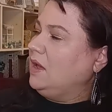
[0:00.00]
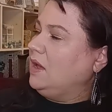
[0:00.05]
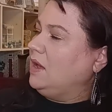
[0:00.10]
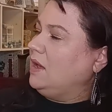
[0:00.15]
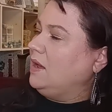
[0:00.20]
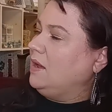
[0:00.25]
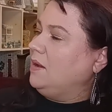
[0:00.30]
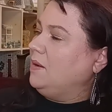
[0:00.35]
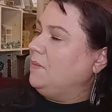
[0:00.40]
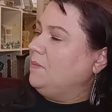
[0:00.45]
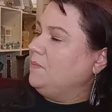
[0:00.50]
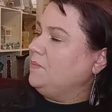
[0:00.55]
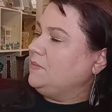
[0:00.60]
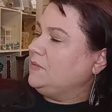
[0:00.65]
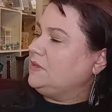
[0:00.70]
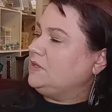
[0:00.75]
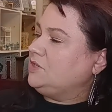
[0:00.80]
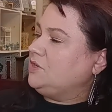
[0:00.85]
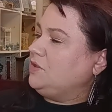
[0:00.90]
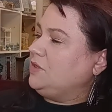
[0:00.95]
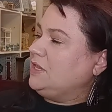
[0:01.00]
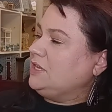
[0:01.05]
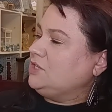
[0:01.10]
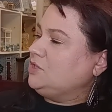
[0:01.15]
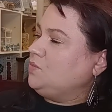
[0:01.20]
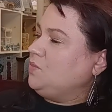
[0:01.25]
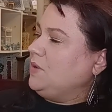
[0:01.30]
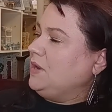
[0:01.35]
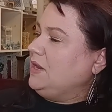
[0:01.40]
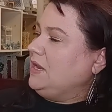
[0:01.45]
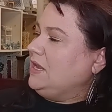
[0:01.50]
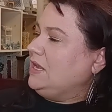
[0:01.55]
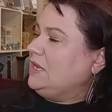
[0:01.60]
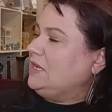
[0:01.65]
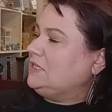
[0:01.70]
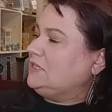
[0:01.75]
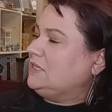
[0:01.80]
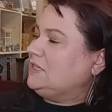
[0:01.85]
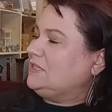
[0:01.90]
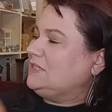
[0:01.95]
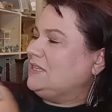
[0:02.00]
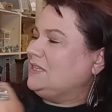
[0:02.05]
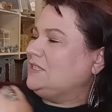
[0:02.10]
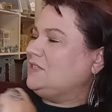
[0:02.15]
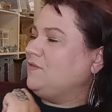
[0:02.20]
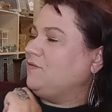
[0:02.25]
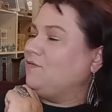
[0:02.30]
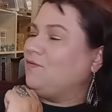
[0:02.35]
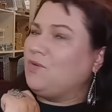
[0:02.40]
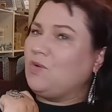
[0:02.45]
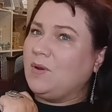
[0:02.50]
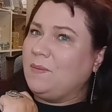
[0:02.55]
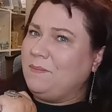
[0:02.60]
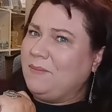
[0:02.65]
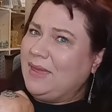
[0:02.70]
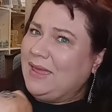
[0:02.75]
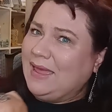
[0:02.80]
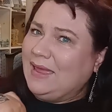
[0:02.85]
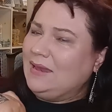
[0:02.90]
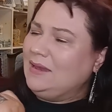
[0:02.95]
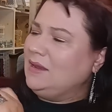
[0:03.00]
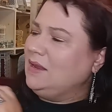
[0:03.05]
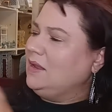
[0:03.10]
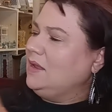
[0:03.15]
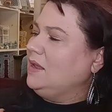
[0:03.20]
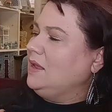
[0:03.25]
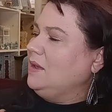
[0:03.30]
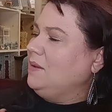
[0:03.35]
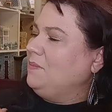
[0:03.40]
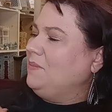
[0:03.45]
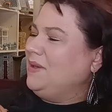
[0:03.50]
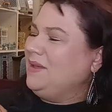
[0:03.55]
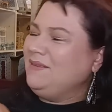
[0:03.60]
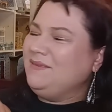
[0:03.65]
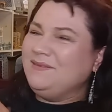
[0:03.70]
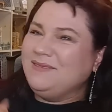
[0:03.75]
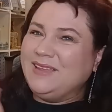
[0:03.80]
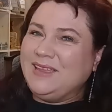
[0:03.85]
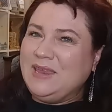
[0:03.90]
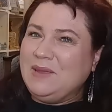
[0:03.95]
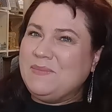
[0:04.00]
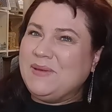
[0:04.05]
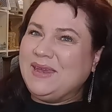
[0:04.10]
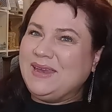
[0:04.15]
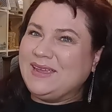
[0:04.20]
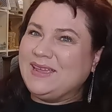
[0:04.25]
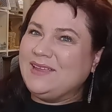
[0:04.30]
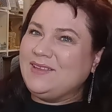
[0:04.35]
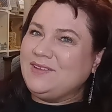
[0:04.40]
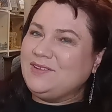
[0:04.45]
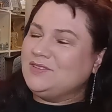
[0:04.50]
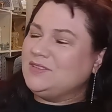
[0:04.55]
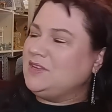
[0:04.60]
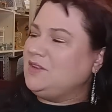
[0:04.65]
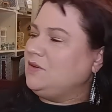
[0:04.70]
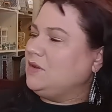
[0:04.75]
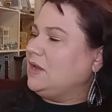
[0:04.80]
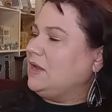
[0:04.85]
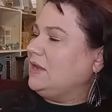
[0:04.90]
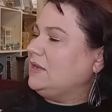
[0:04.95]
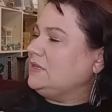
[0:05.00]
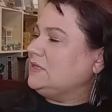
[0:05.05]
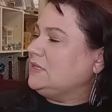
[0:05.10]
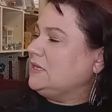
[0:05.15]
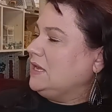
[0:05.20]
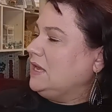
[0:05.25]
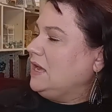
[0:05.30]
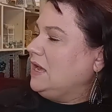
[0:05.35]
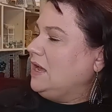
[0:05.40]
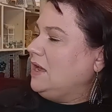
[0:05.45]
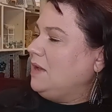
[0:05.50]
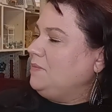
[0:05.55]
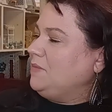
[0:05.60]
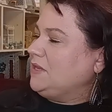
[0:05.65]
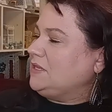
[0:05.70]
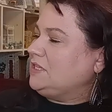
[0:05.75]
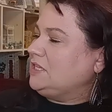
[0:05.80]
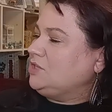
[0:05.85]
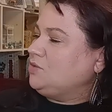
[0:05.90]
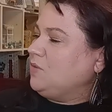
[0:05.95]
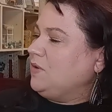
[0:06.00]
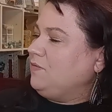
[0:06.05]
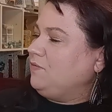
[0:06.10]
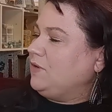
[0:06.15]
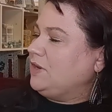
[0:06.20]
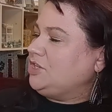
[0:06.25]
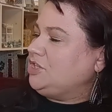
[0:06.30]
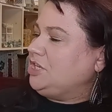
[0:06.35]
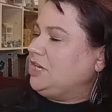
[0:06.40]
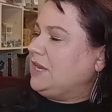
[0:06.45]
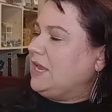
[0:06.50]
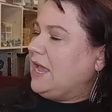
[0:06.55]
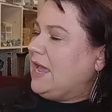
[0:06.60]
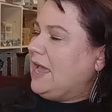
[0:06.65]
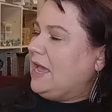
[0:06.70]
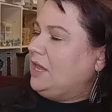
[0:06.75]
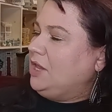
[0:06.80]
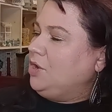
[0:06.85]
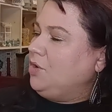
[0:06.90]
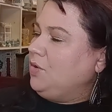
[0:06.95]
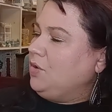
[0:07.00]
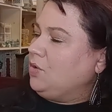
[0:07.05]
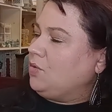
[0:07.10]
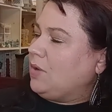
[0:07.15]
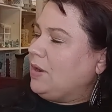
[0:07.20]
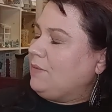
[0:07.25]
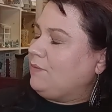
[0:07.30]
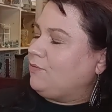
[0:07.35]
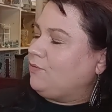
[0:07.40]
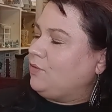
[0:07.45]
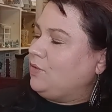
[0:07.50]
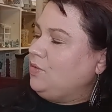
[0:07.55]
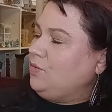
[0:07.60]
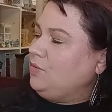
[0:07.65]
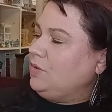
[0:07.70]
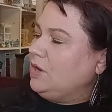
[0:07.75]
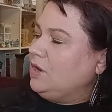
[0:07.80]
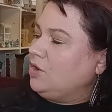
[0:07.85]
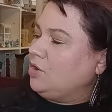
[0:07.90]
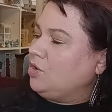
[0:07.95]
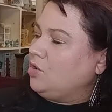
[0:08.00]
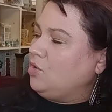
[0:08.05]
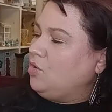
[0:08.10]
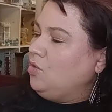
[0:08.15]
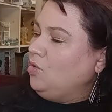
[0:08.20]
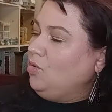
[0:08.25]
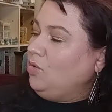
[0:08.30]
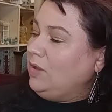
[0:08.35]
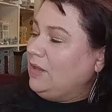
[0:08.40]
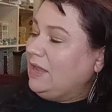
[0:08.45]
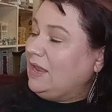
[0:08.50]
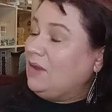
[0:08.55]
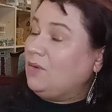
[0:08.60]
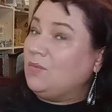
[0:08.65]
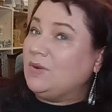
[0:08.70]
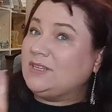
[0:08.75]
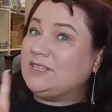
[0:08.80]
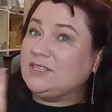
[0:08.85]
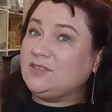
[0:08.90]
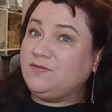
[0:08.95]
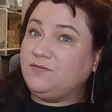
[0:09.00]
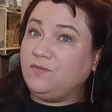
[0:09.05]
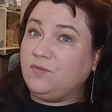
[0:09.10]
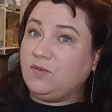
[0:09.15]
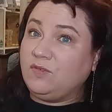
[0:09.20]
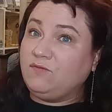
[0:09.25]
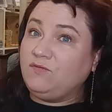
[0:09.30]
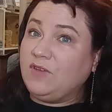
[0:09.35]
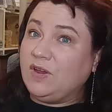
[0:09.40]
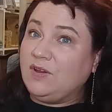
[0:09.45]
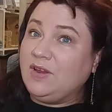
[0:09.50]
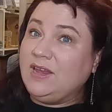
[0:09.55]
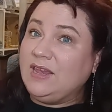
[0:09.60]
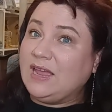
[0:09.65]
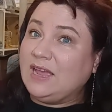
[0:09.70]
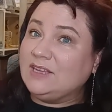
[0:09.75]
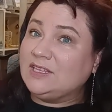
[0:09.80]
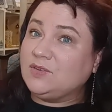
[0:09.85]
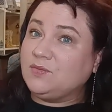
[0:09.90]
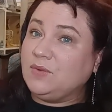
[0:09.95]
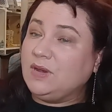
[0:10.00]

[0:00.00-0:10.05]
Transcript: Um, so this one is, this says for men, but anybody can use it, you guys. Um, this is refreshing aloe and grapefruit, cooling, which is very nice.